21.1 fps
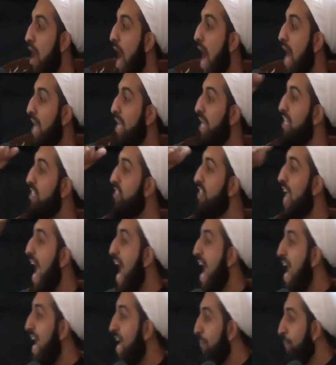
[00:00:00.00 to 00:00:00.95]
Allah's
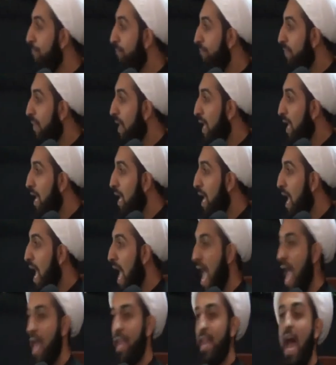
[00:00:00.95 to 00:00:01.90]
aim
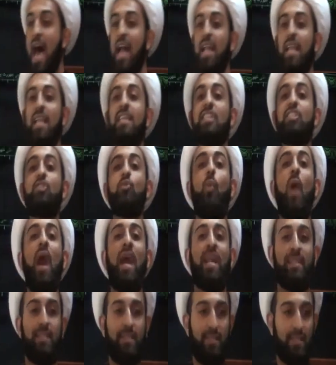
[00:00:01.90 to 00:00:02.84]
and Allah's
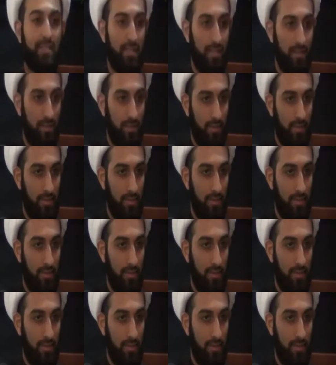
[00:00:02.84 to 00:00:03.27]
want.